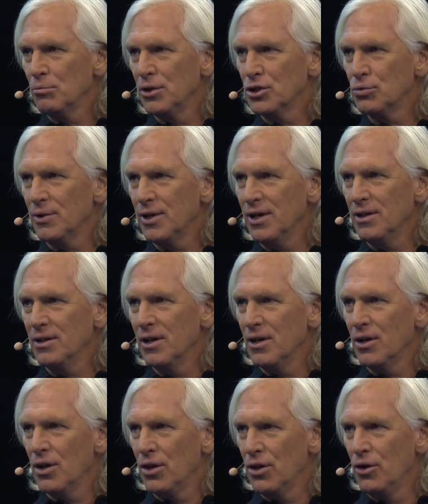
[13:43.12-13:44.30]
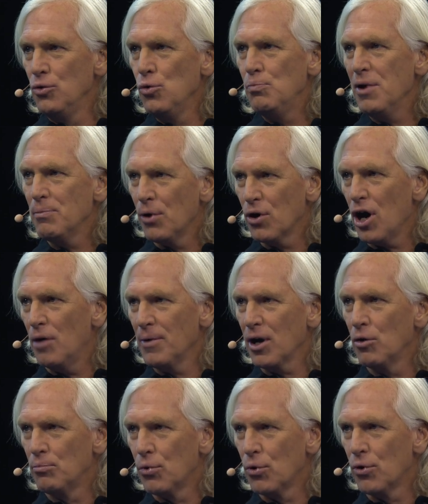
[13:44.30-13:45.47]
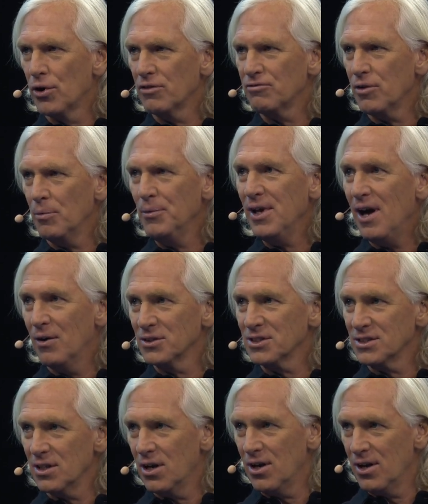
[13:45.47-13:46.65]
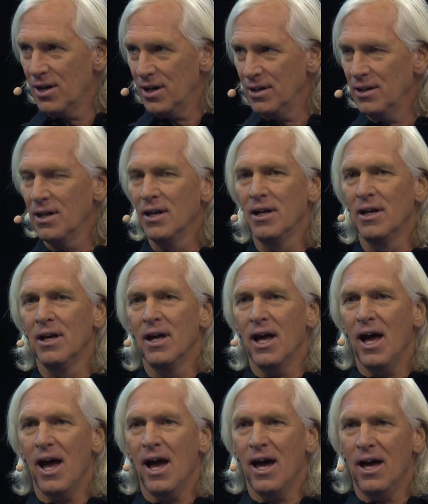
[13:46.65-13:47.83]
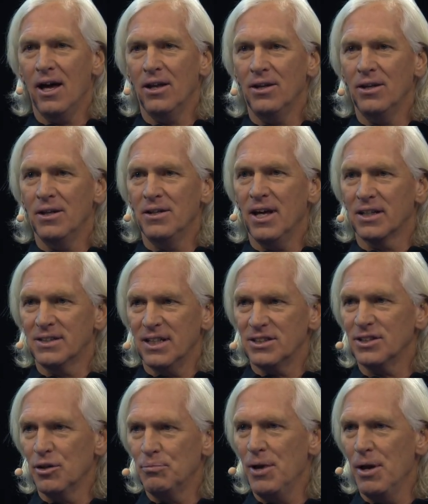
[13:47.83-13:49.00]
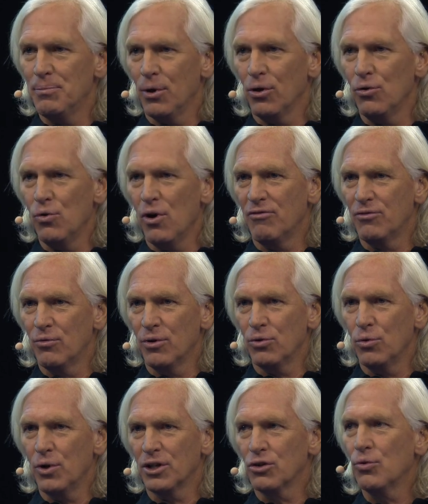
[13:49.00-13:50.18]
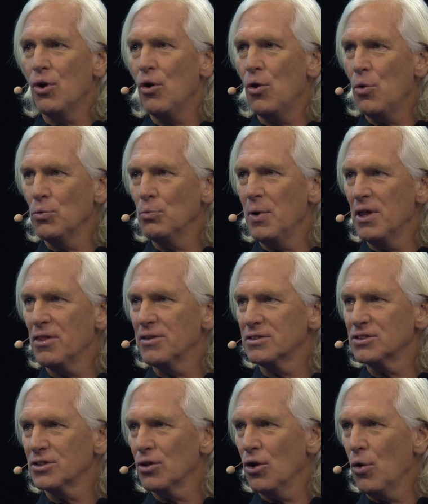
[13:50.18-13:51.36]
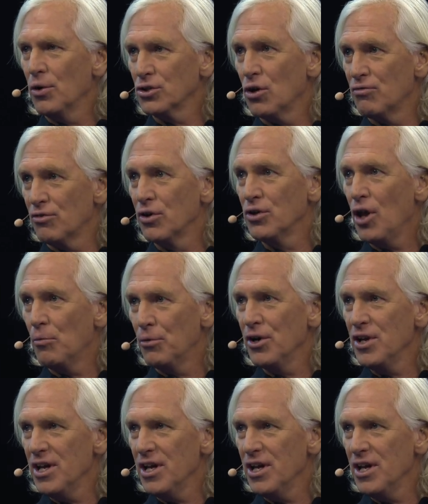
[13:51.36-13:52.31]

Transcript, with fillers: between the new people coming on board from the outside. Yeah. And the existing people who have who had grown with Celonis over a number of